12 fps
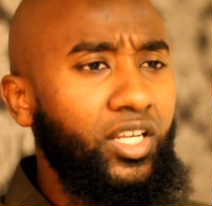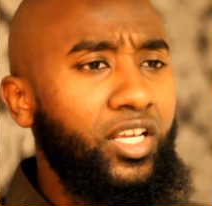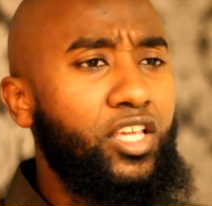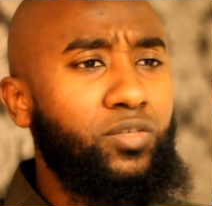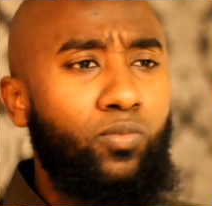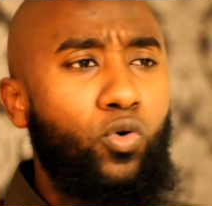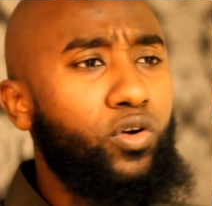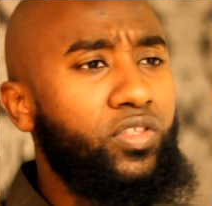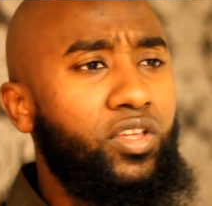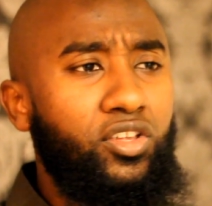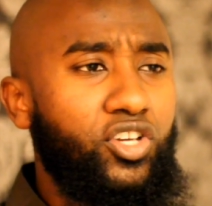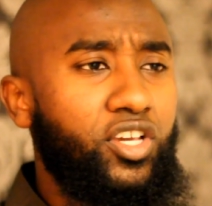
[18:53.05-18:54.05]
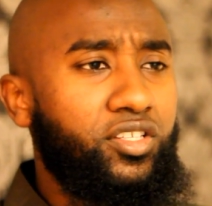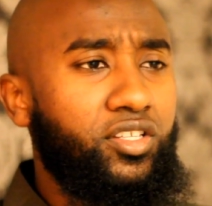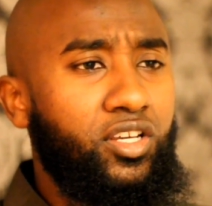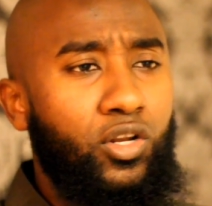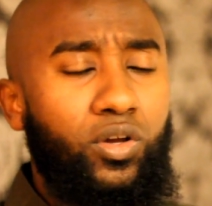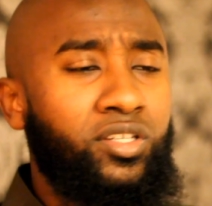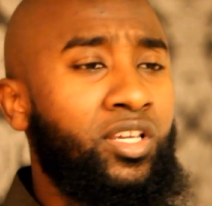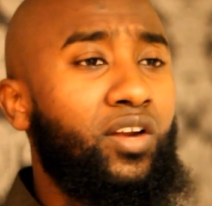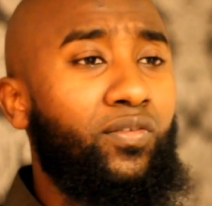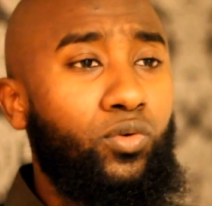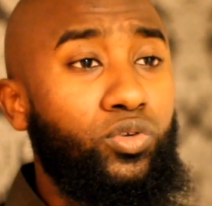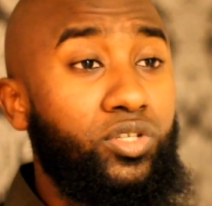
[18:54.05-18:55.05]
is more than just you know a set
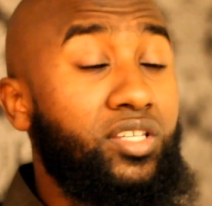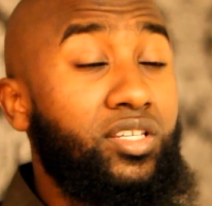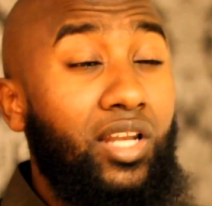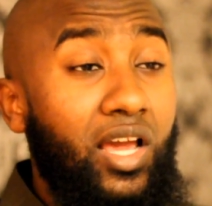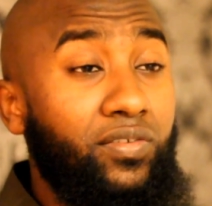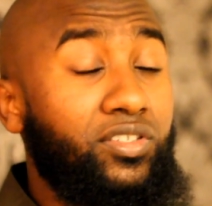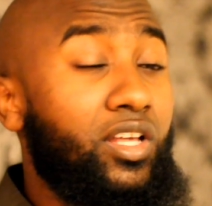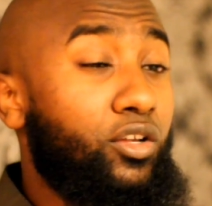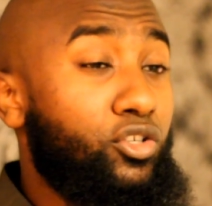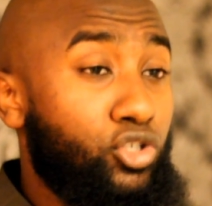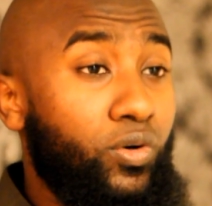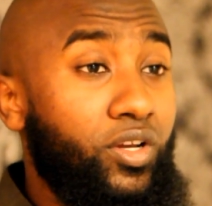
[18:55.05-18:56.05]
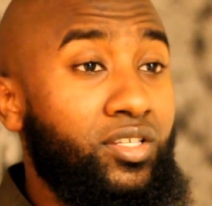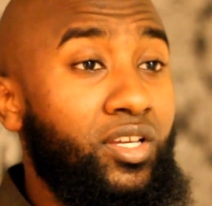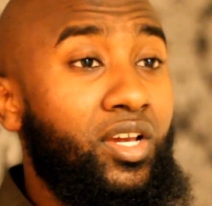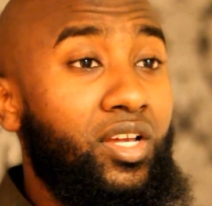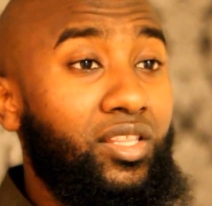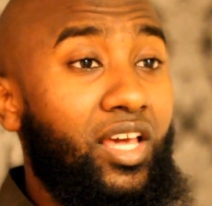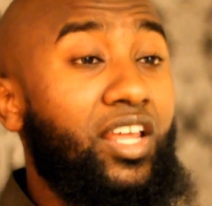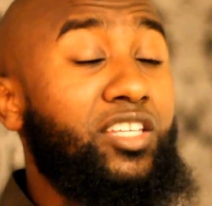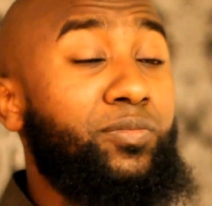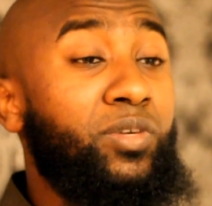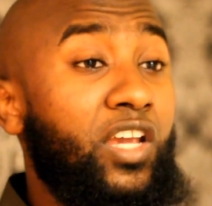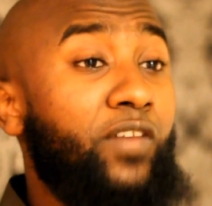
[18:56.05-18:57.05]
of rules it's a lifestyle choice that has
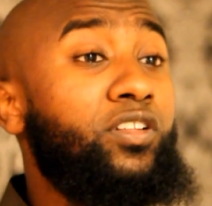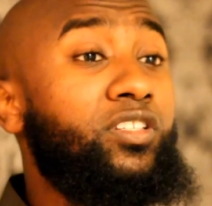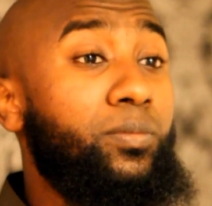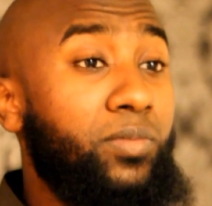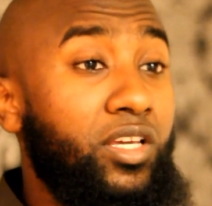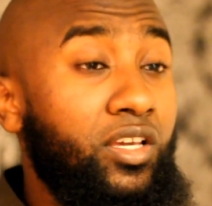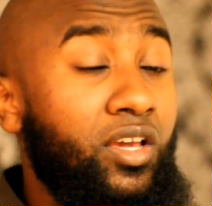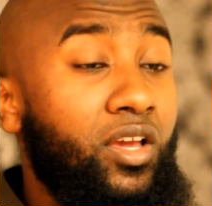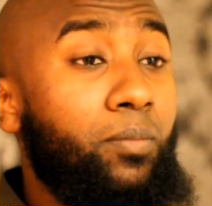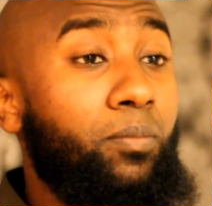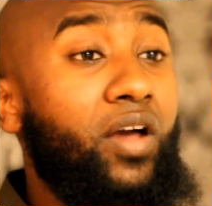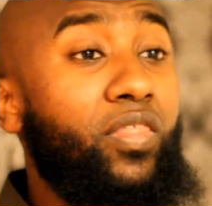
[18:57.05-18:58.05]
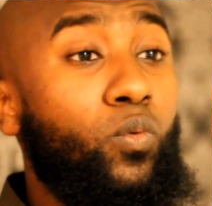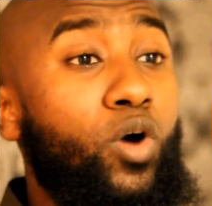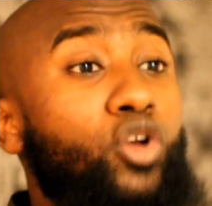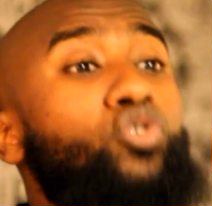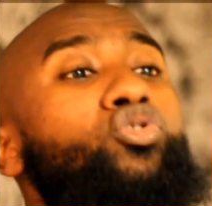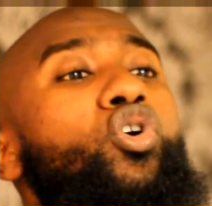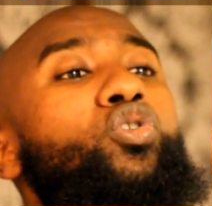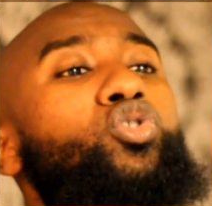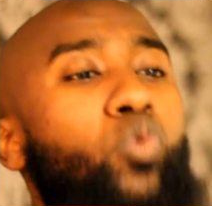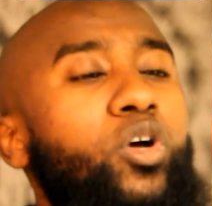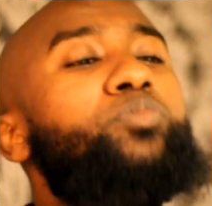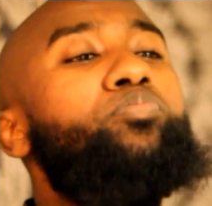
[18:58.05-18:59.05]
been given to me by the one who knows
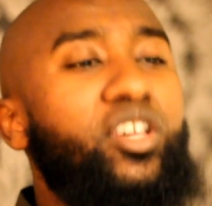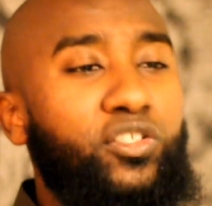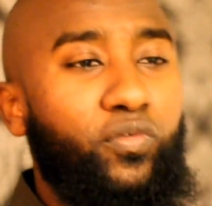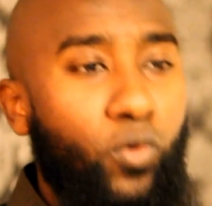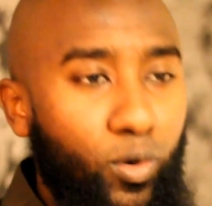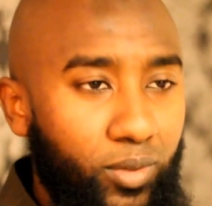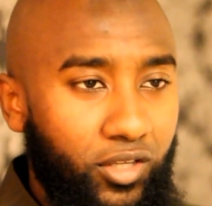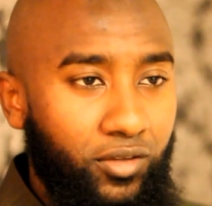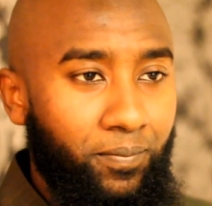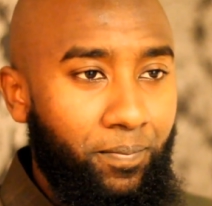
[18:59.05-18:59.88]
what's best for me